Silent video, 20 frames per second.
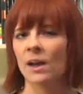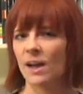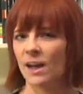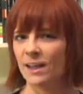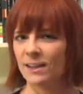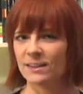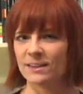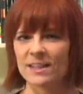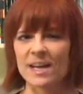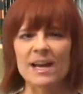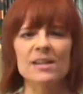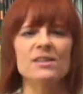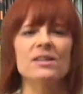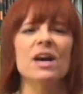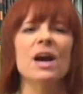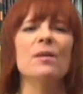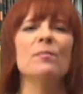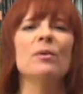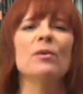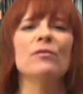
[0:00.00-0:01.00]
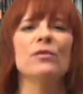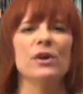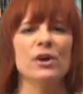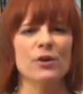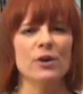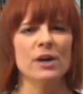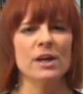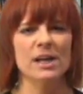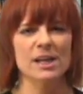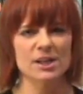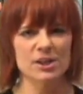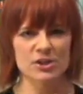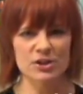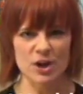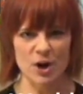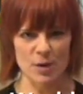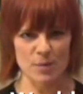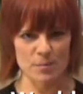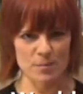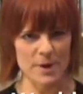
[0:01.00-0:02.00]
It's that time of year again to
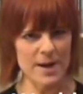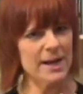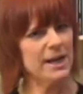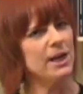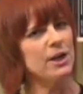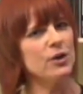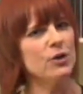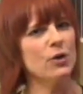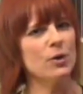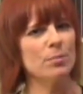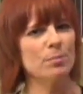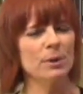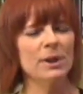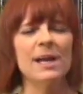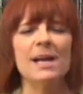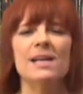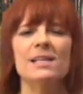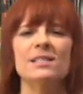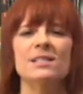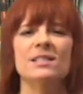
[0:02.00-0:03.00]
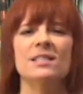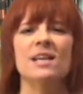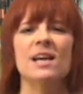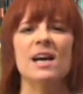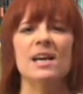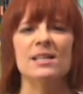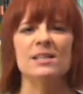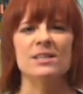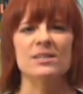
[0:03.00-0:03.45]
start making your plans to head